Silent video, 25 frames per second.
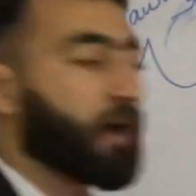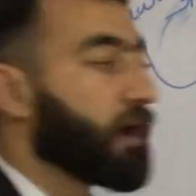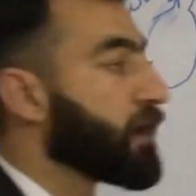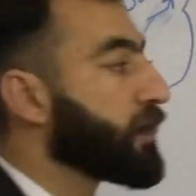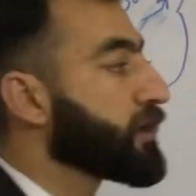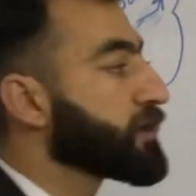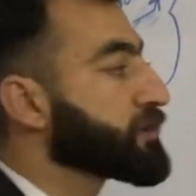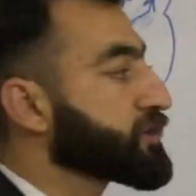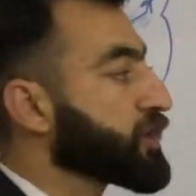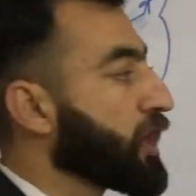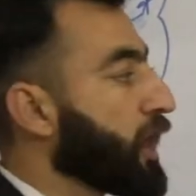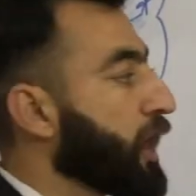
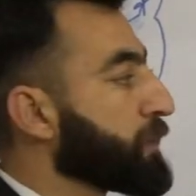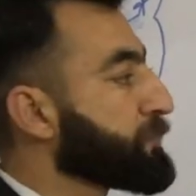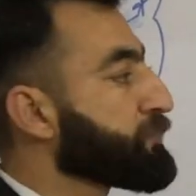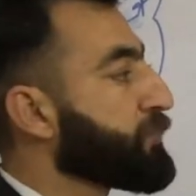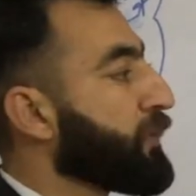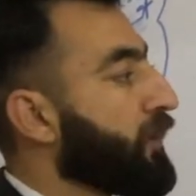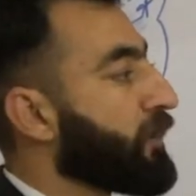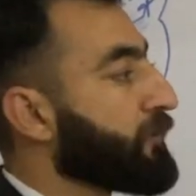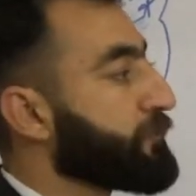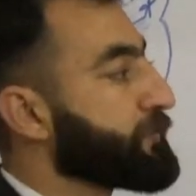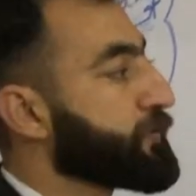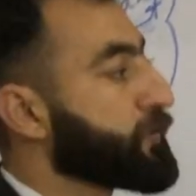type
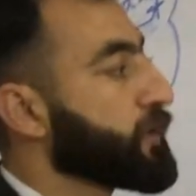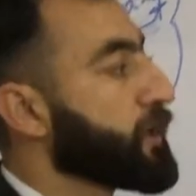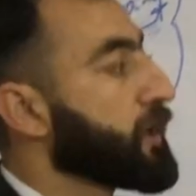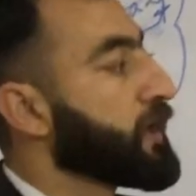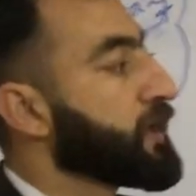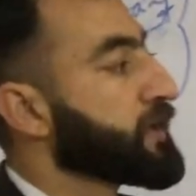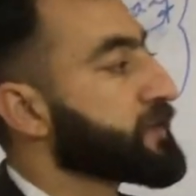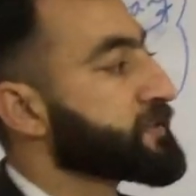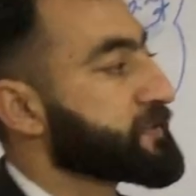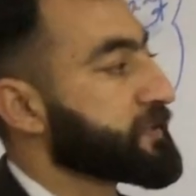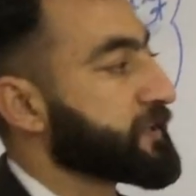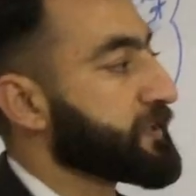of
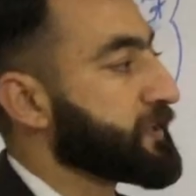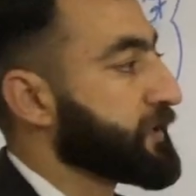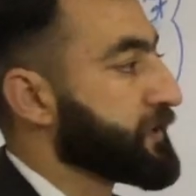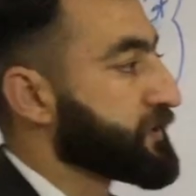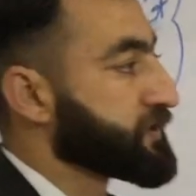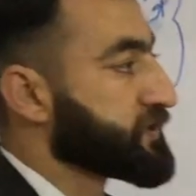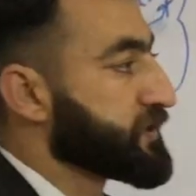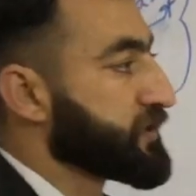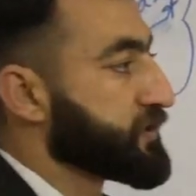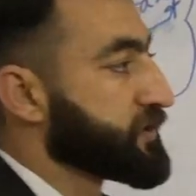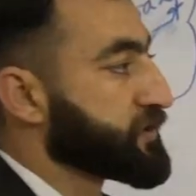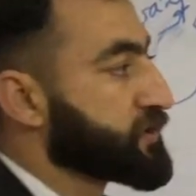
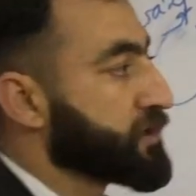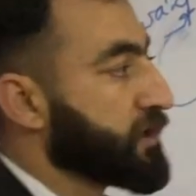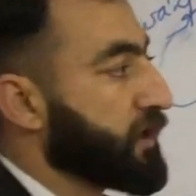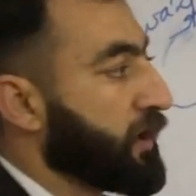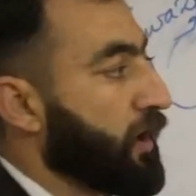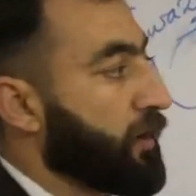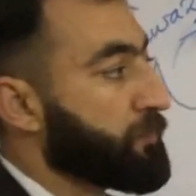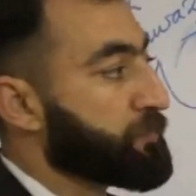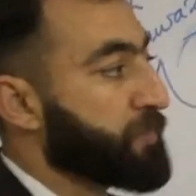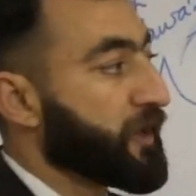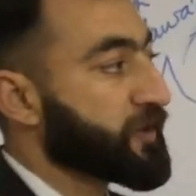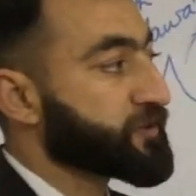
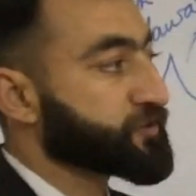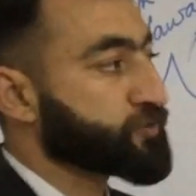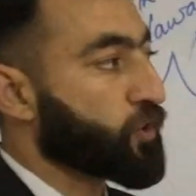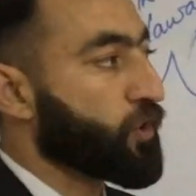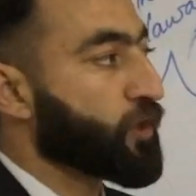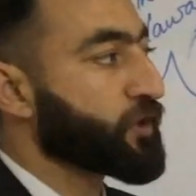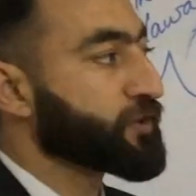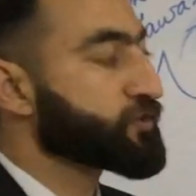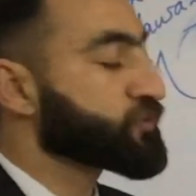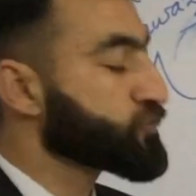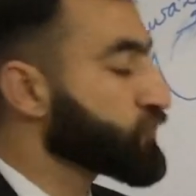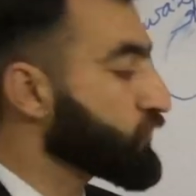sentences based
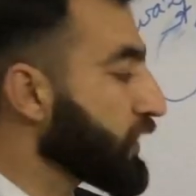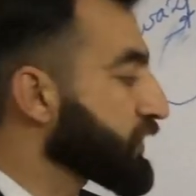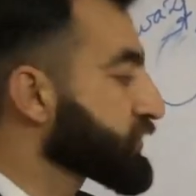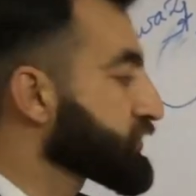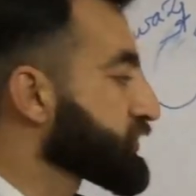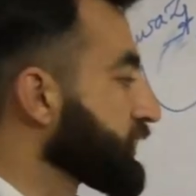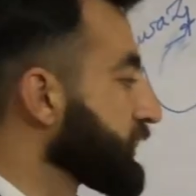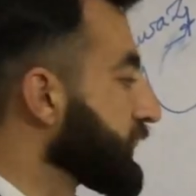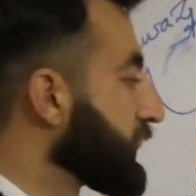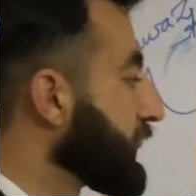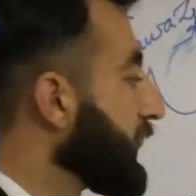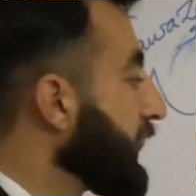on
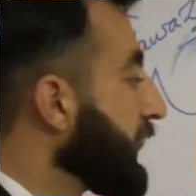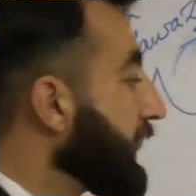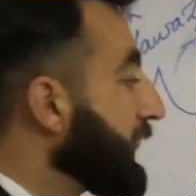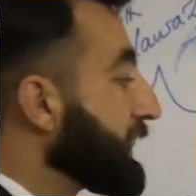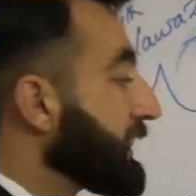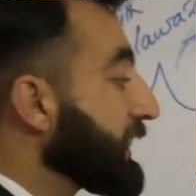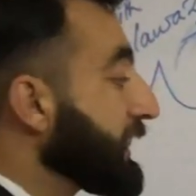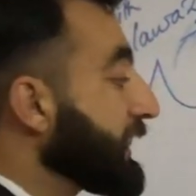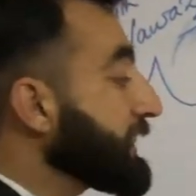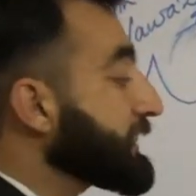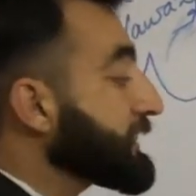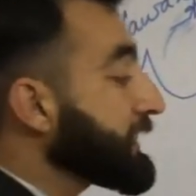structure.
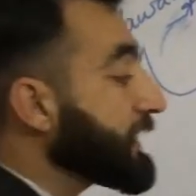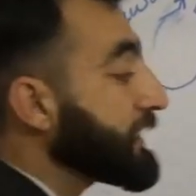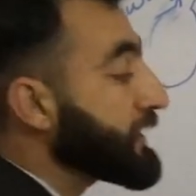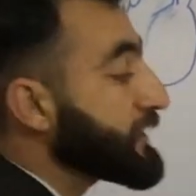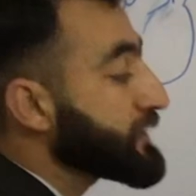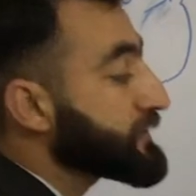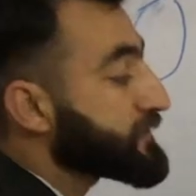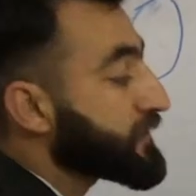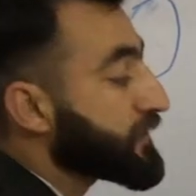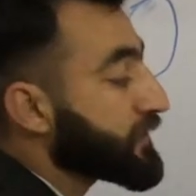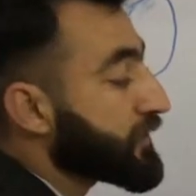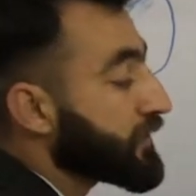It
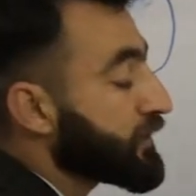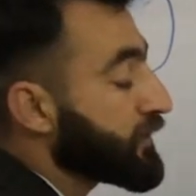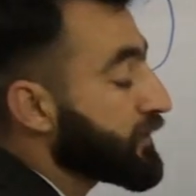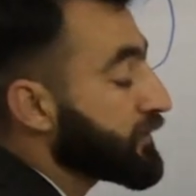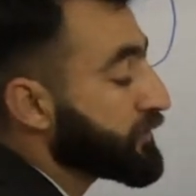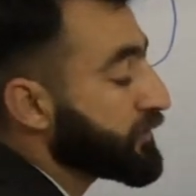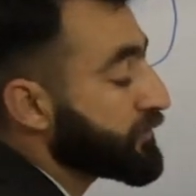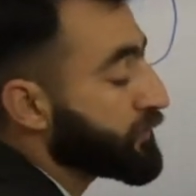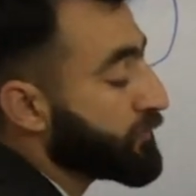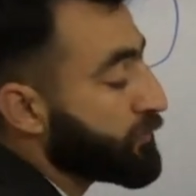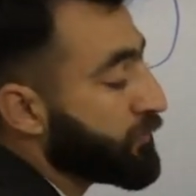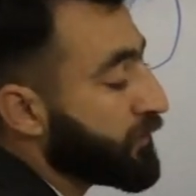is
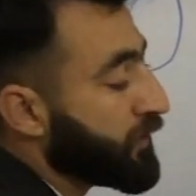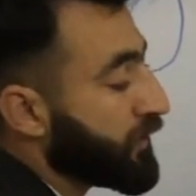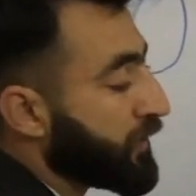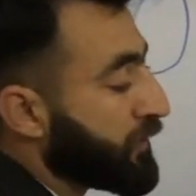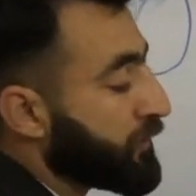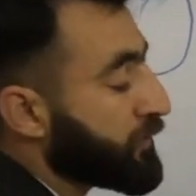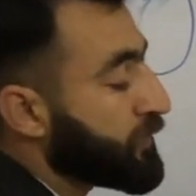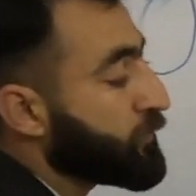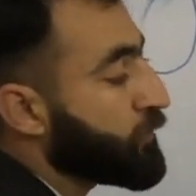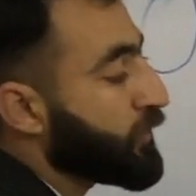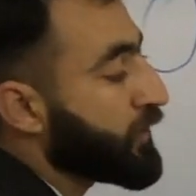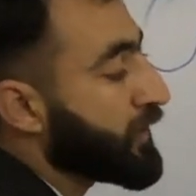
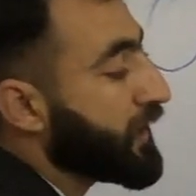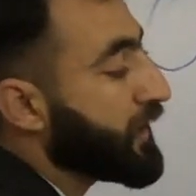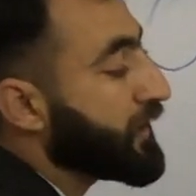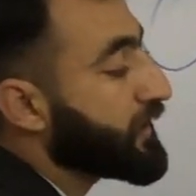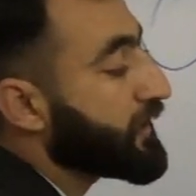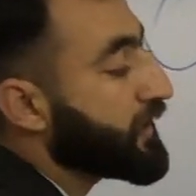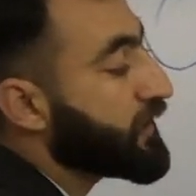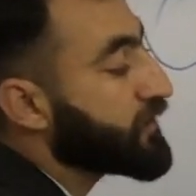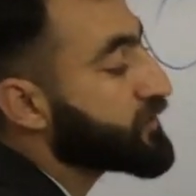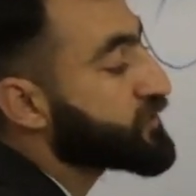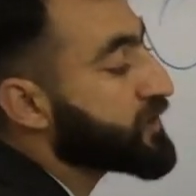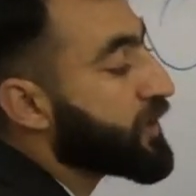the
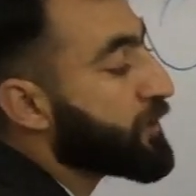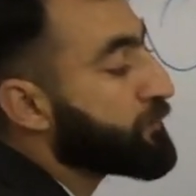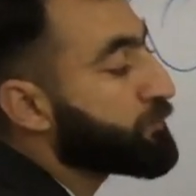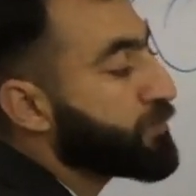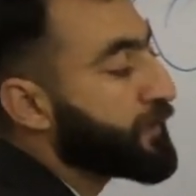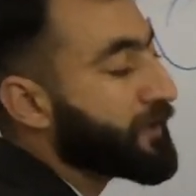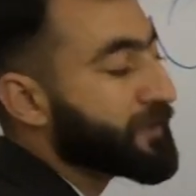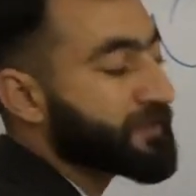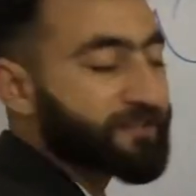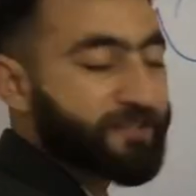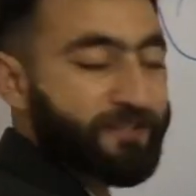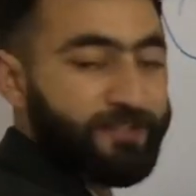it is
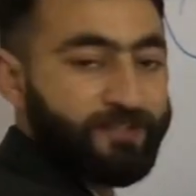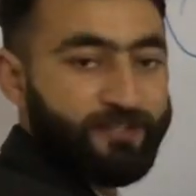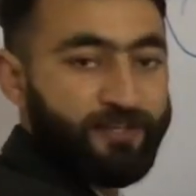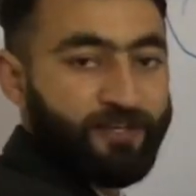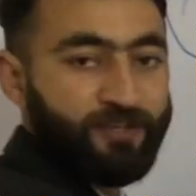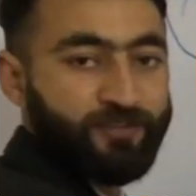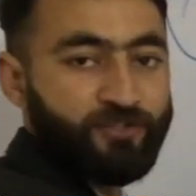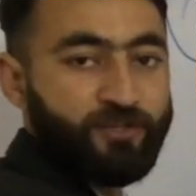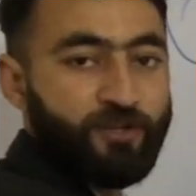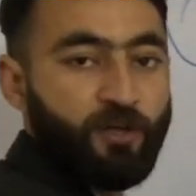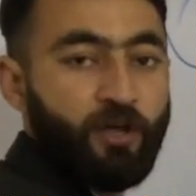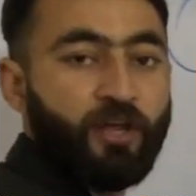complex
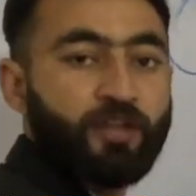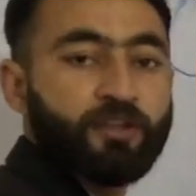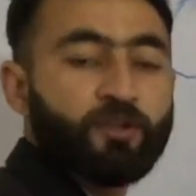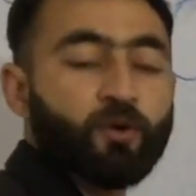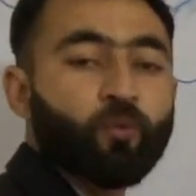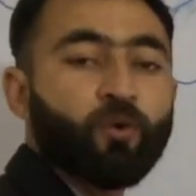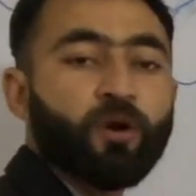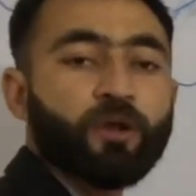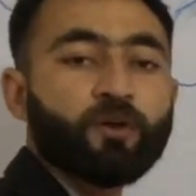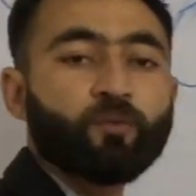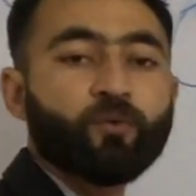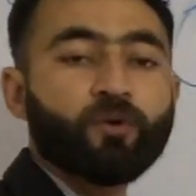sentence. The
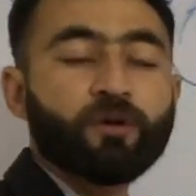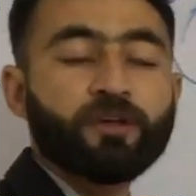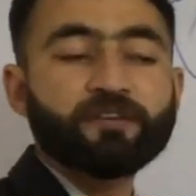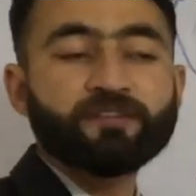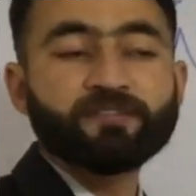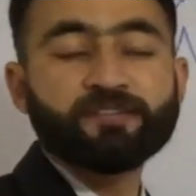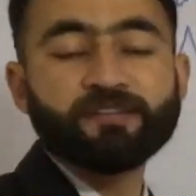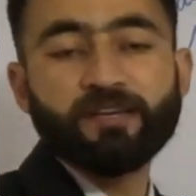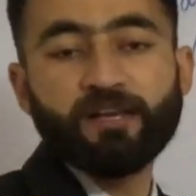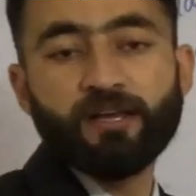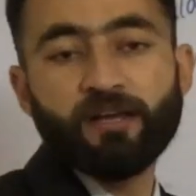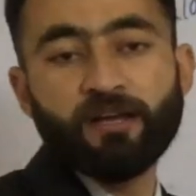
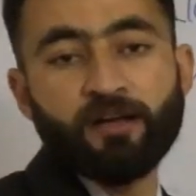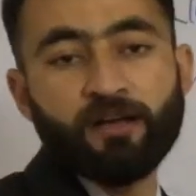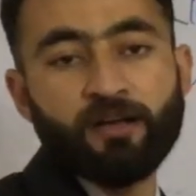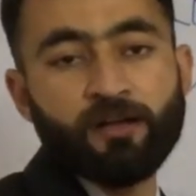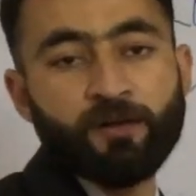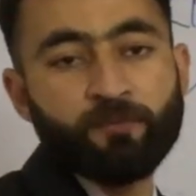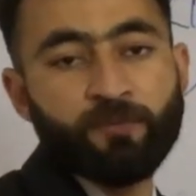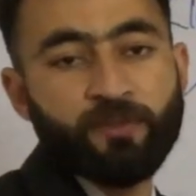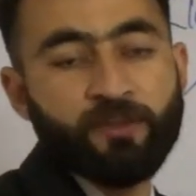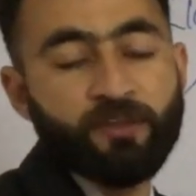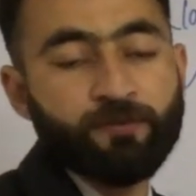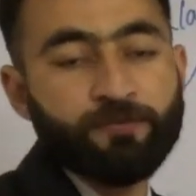
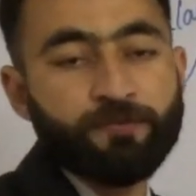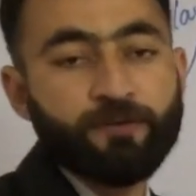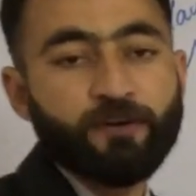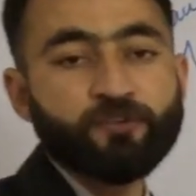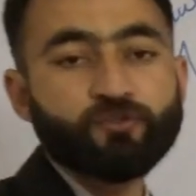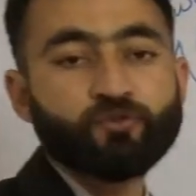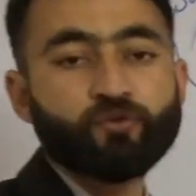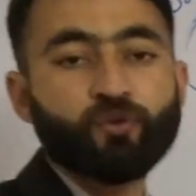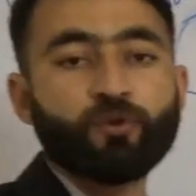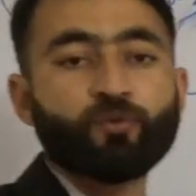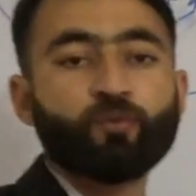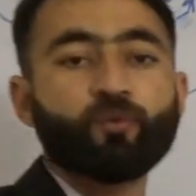
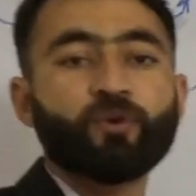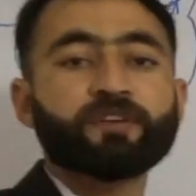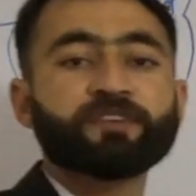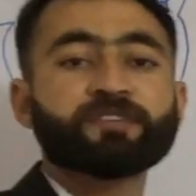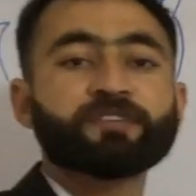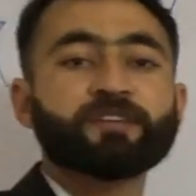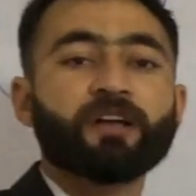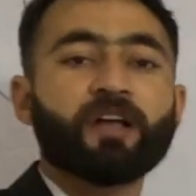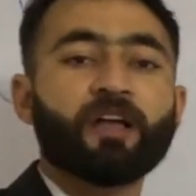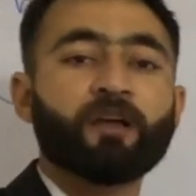first one was